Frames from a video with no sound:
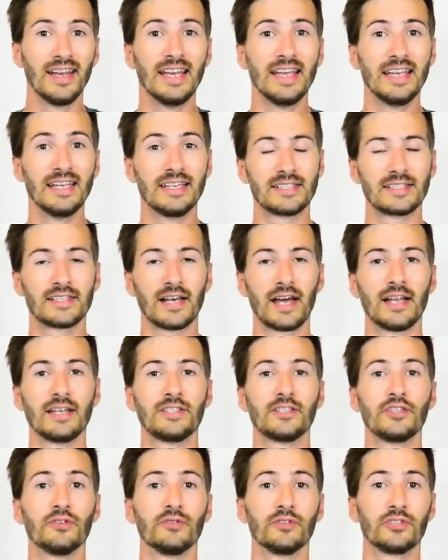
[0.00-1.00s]
He decided
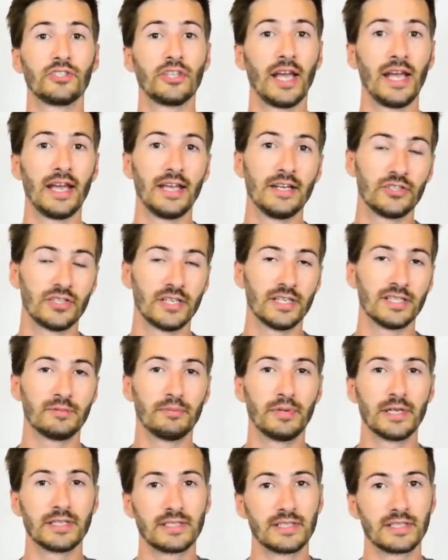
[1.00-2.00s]
to change his
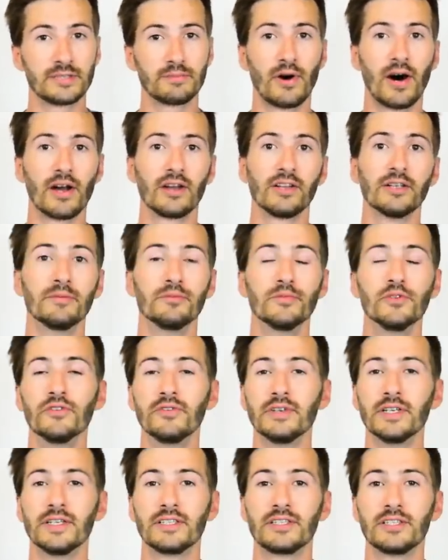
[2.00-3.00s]
business model and
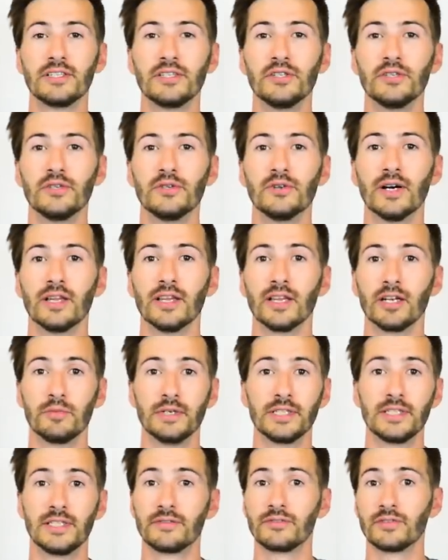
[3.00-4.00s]
move it to a little
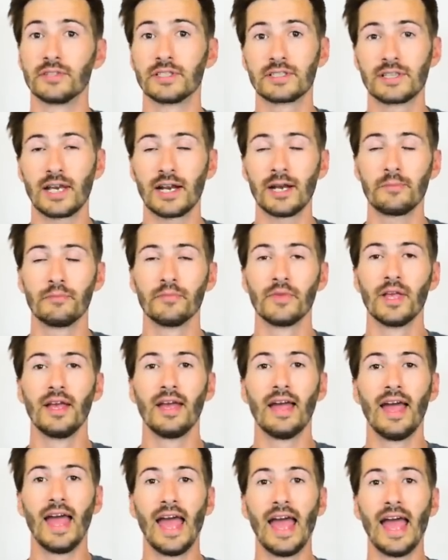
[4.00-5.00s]
bit different setup,
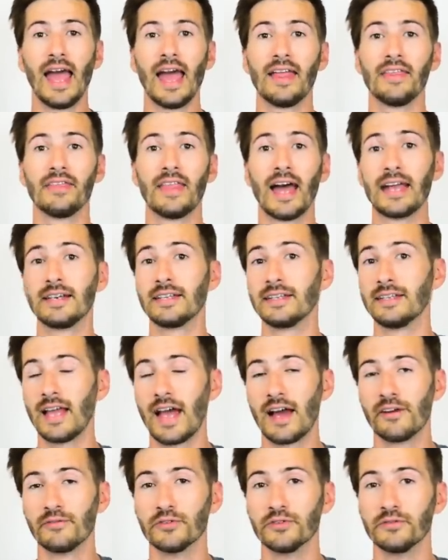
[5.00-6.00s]
and that didn't
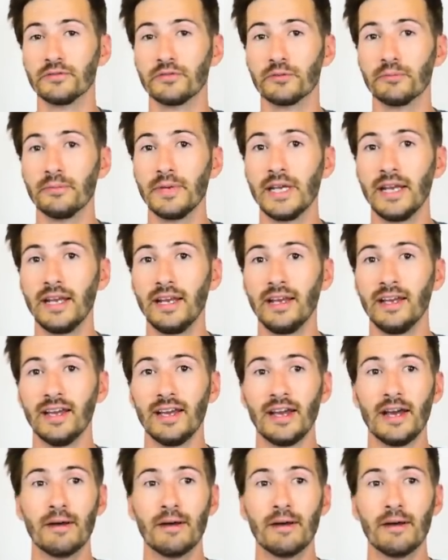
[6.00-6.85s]
have room for me.